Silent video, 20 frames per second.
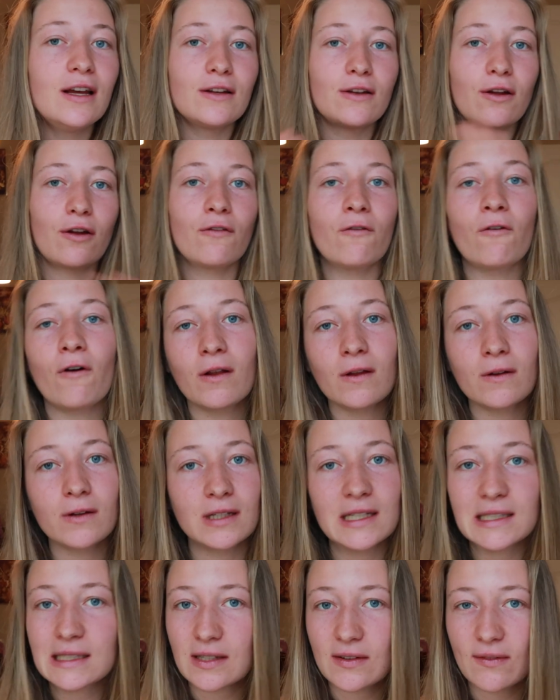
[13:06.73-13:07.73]
don't follow
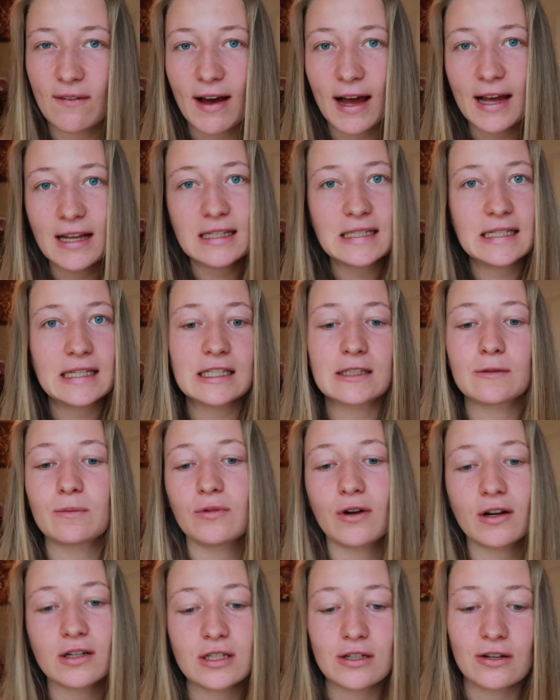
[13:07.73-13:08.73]
this advice just
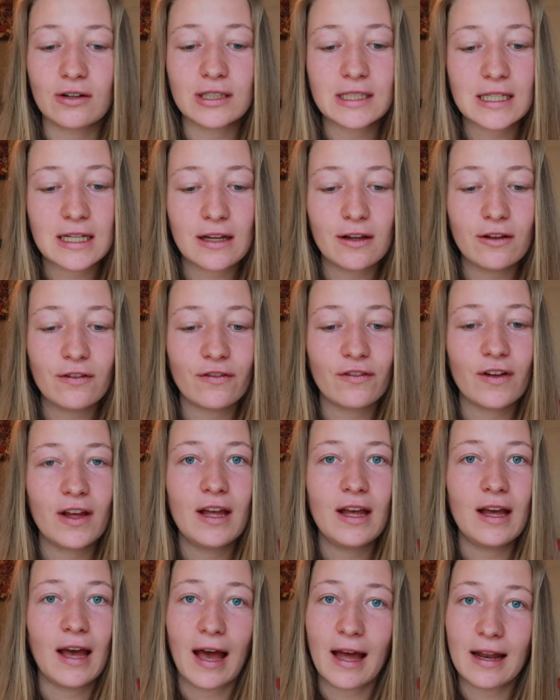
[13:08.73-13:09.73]
brush your teeth
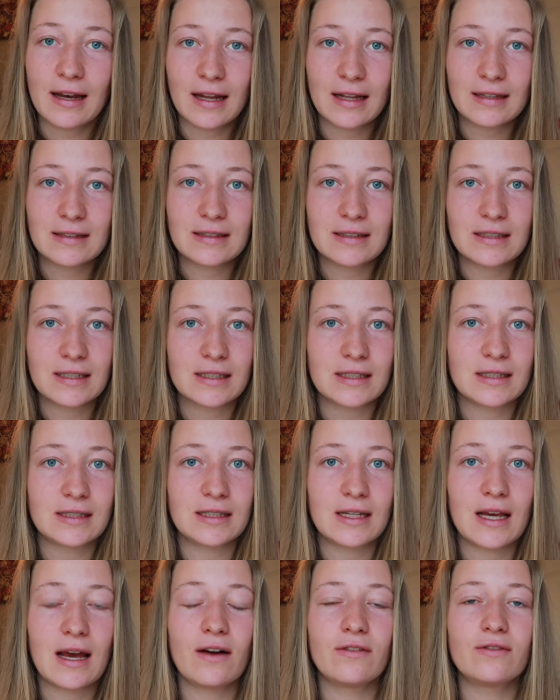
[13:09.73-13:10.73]
and that's just
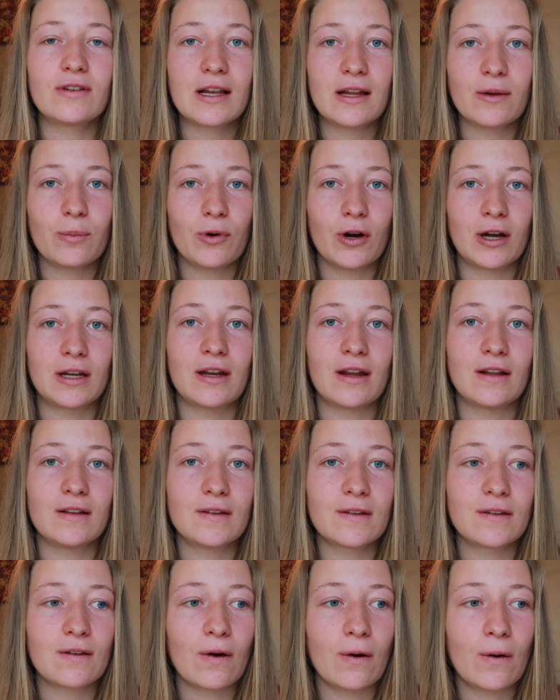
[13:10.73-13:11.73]
yeah really
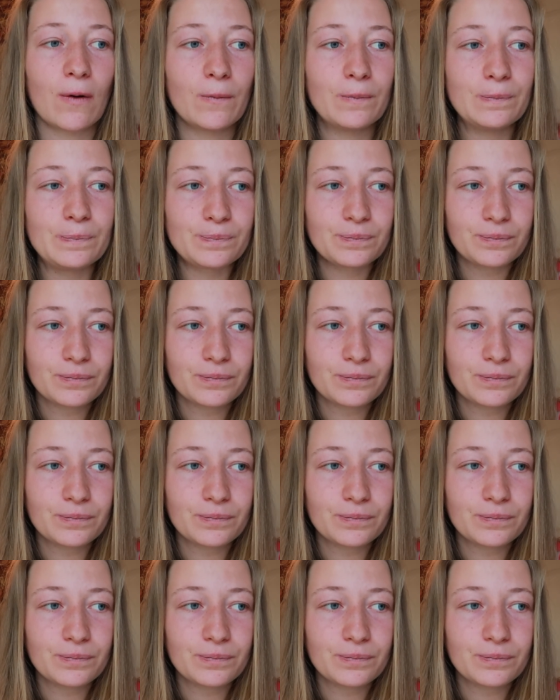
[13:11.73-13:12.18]
important so